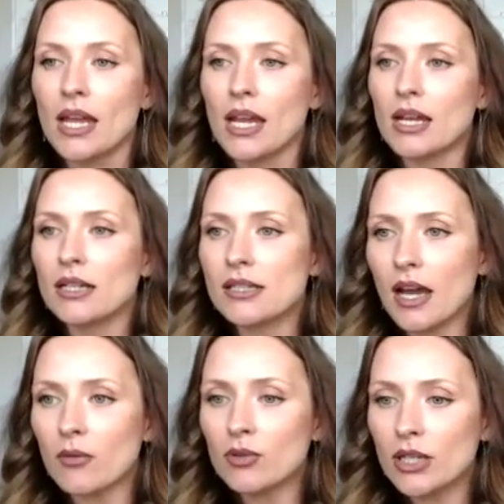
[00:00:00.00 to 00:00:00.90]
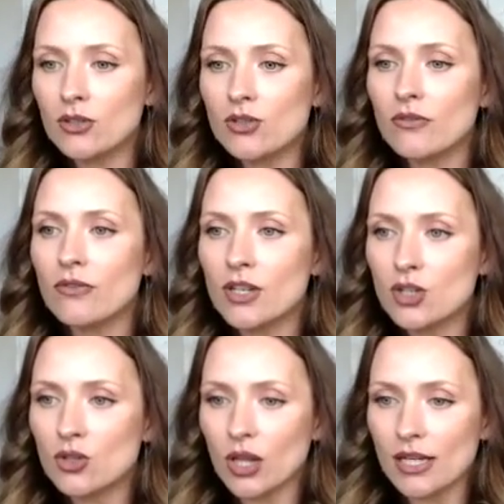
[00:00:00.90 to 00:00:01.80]
And I would like you to
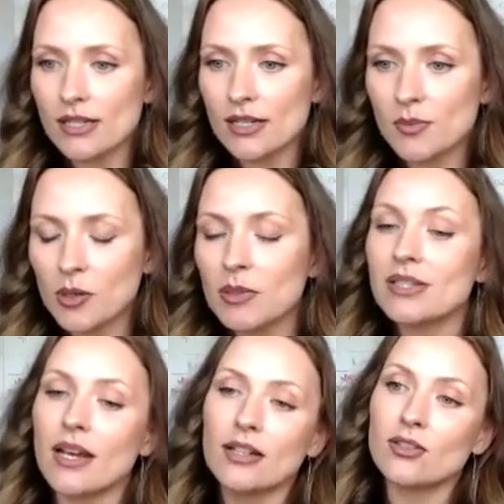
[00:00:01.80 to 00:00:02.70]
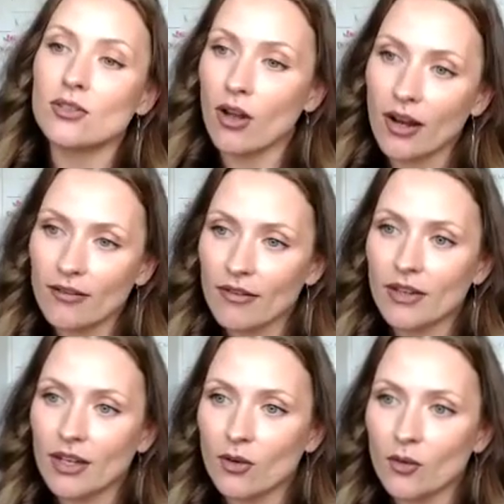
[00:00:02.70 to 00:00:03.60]
visualize the experiment. I do not have a
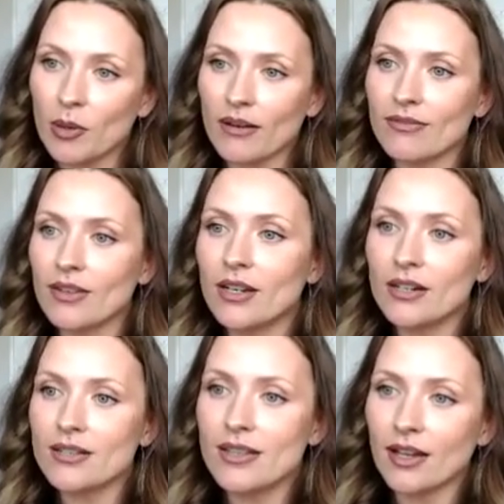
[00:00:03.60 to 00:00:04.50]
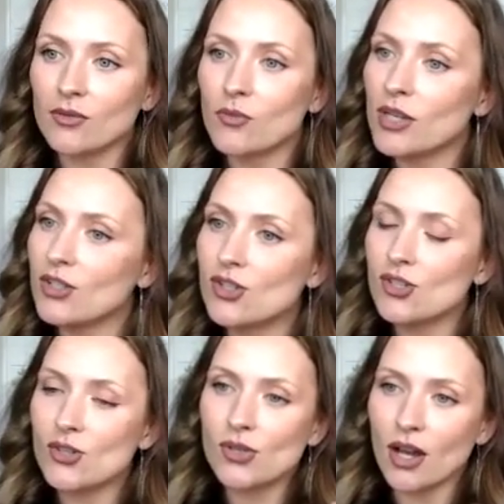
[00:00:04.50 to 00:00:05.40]
video, but I figured that we can
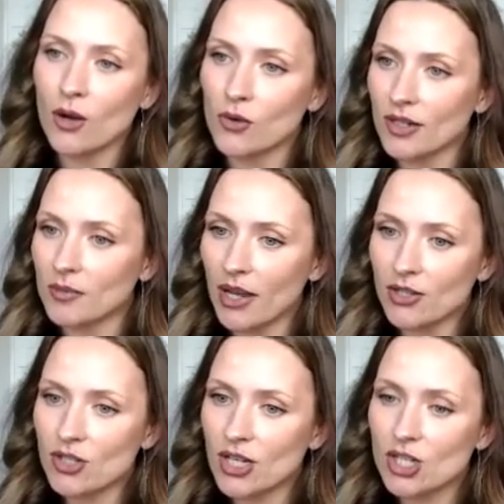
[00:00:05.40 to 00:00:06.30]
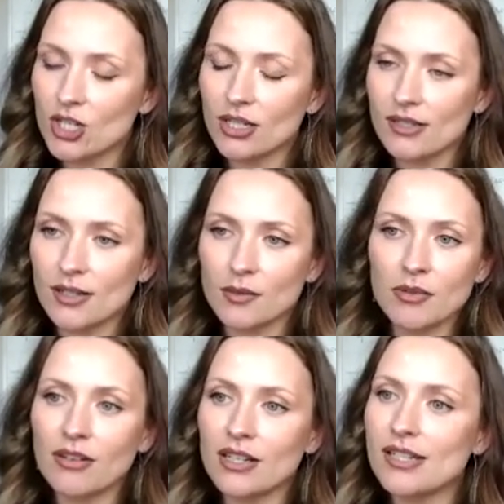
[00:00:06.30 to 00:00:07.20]
just use our imagination and it's going to
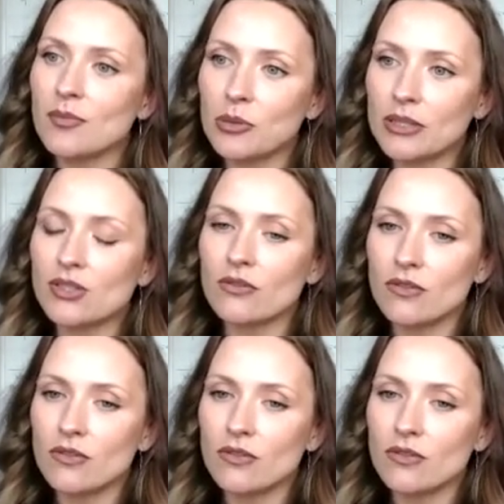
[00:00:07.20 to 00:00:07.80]
be very simply to